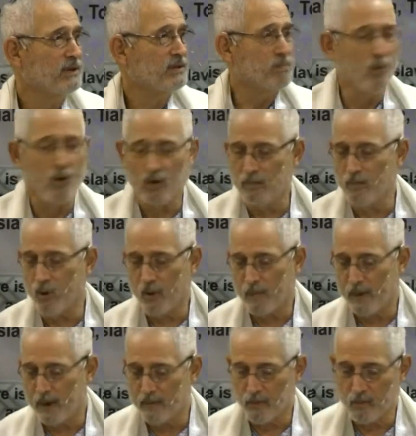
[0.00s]
As more and
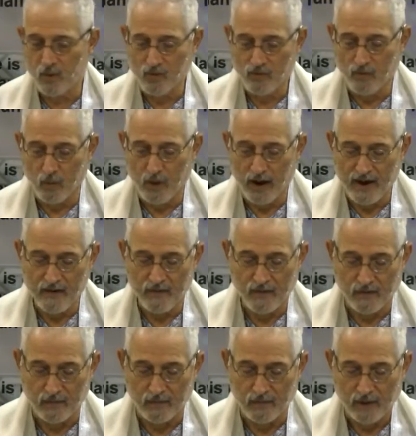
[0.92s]
more people move away
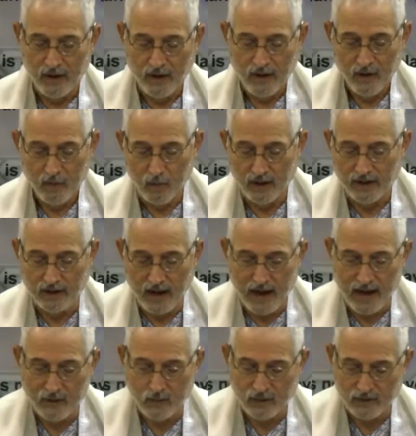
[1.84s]
from what
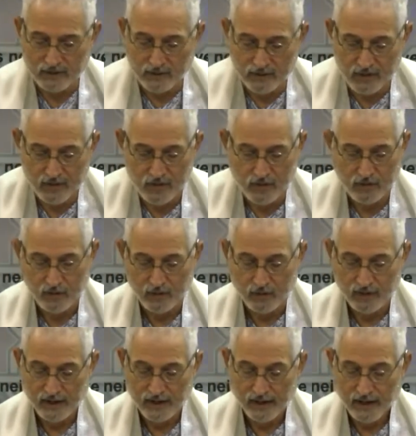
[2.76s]
God wants them to
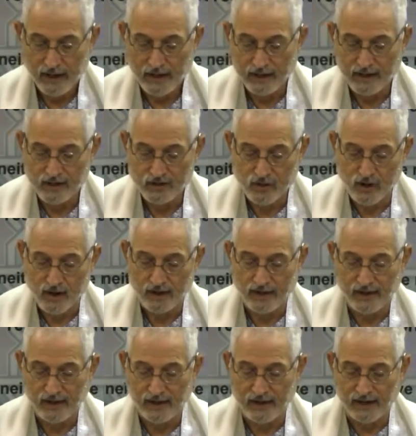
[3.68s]
do, and they
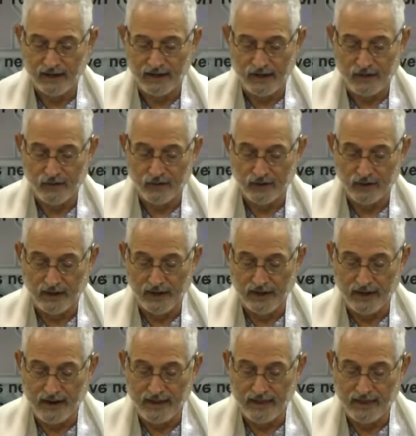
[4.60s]
start thinking differently,
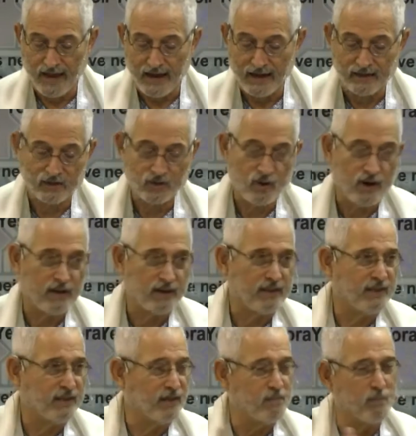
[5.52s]
and they think,
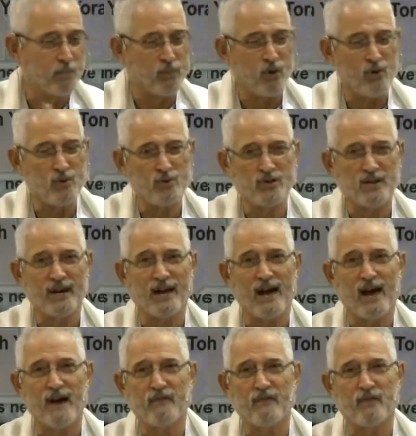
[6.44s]
start approaching
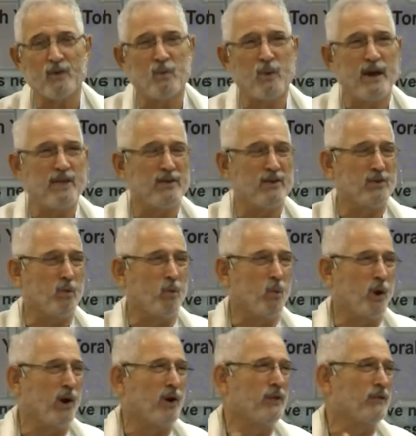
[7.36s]
God from the way that the
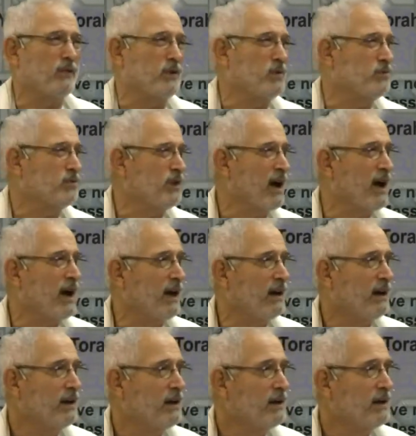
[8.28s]
world views
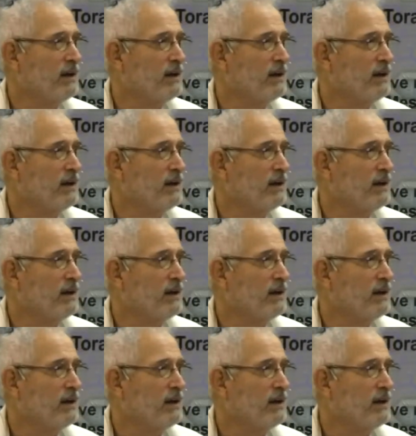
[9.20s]
God,